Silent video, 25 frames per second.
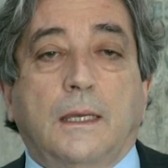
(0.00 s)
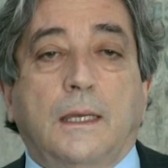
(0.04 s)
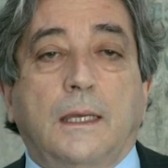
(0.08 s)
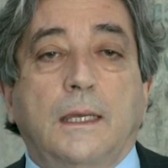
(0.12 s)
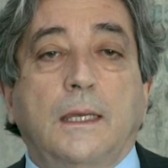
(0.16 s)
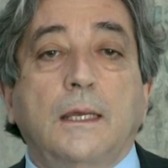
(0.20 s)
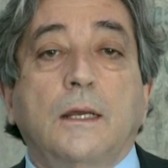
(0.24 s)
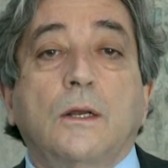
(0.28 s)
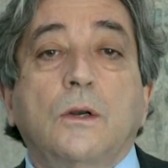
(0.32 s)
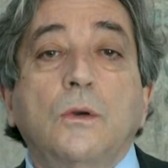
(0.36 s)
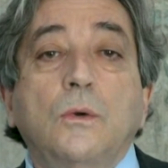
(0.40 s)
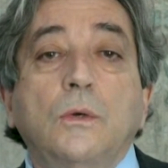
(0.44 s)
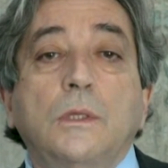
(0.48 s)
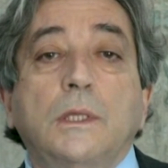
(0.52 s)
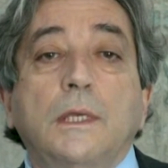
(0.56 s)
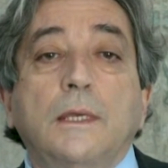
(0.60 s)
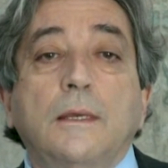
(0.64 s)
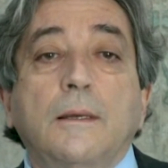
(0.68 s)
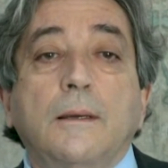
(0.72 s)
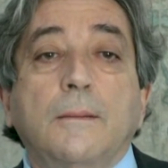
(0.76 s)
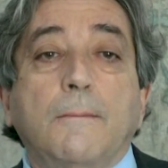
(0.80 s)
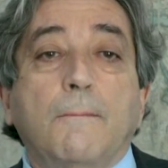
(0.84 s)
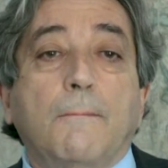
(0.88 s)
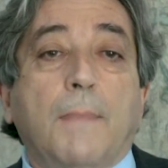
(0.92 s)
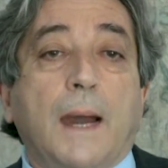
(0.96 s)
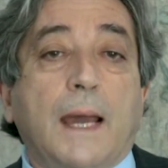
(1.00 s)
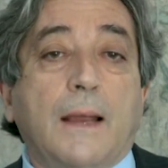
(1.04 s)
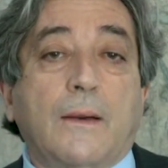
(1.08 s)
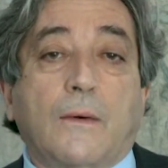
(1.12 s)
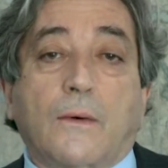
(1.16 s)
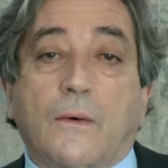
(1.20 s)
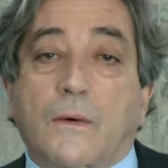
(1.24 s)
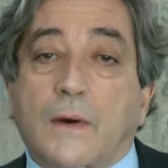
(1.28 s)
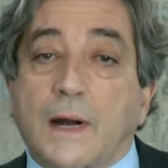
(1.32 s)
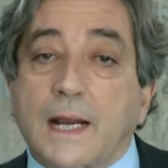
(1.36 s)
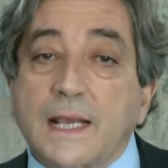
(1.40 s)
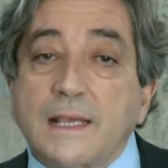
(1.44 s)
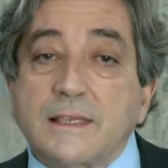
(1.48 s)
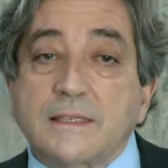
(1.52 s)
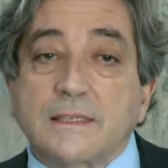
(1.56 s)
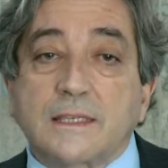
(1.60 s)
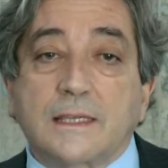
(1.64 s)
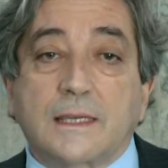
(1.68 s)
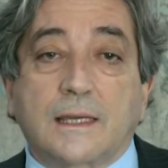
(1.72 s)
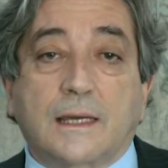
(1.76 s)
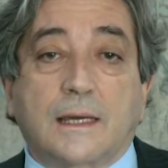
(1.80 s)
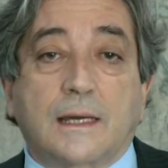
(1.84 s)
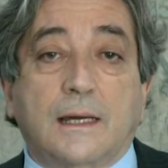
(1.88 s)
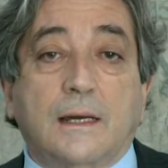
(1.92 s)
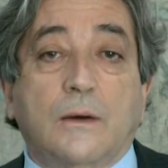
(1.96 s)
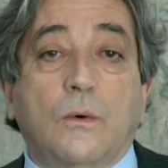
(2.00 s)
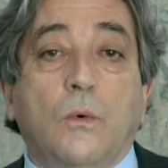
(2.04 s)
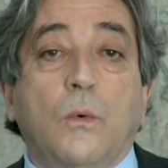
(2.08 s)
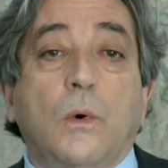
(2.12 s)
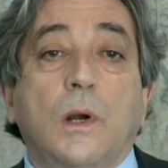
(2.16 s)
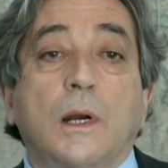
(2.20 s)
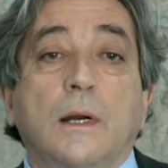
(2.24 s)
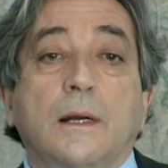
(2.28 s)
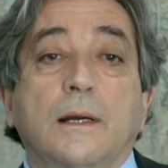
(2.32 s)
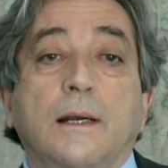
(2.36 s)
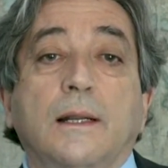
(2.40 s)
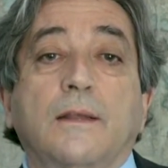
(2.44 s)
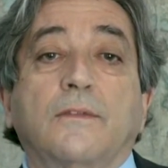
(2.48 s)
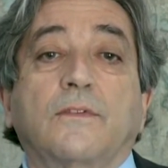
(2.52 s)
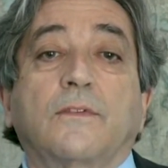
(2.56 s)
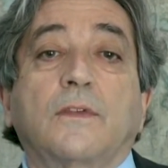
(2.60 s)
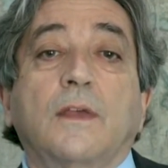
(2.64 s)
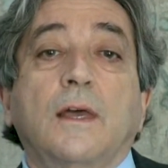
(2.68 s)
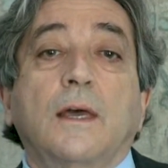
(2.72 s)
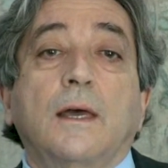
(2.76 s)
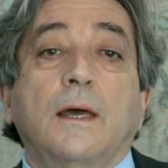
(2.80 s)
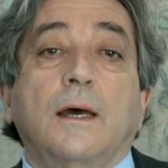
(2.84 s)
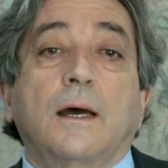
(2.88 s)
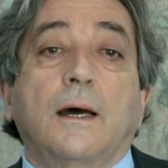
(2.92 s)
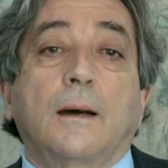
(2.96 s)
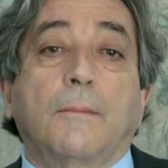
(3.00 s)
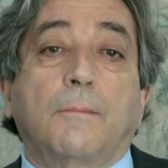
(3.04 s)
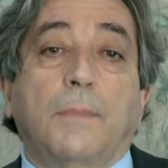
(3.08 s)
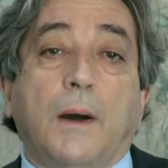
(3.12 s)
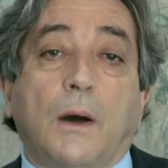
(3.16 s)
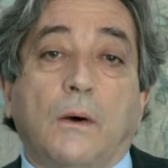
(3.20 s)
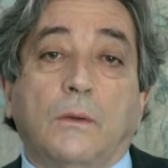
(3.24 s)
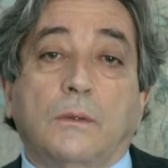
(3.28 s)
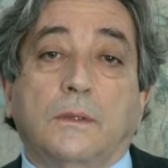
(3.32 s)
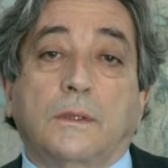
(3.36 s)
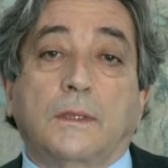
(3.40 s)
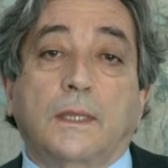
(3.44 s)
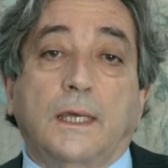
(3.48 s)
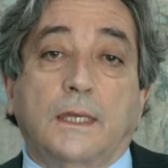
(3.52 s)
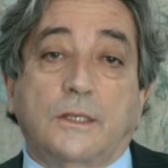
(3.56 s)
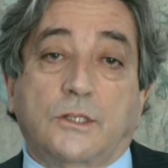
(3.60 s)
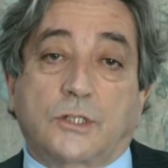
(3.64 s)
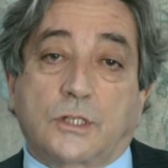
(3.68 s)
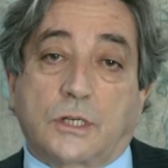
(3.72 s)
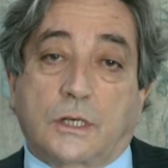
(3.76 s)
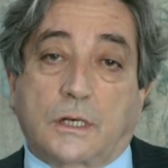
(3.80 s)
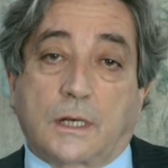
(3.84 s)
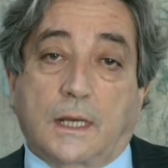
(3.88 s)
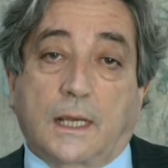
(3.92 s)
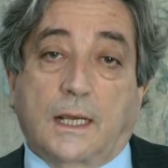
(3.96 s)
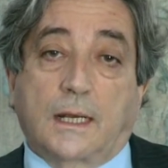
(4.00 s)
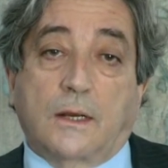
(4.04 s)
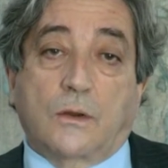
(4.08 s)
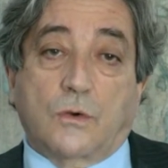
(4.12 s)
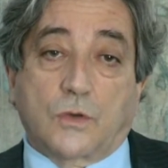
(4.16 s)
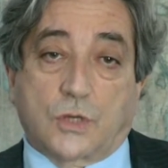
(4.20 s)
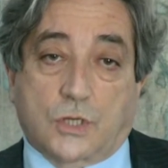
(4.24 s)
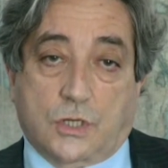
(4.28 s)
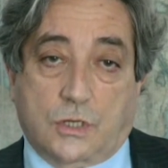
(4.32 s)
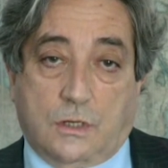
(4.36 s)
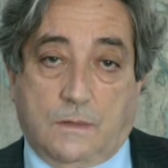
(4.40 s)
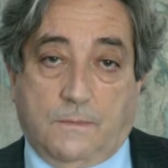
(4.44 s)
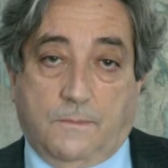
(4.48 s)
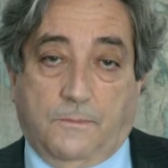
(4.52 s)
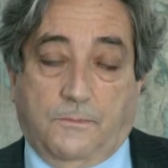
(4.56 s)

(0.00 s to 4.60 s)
including by raising awareness about nature and ocean.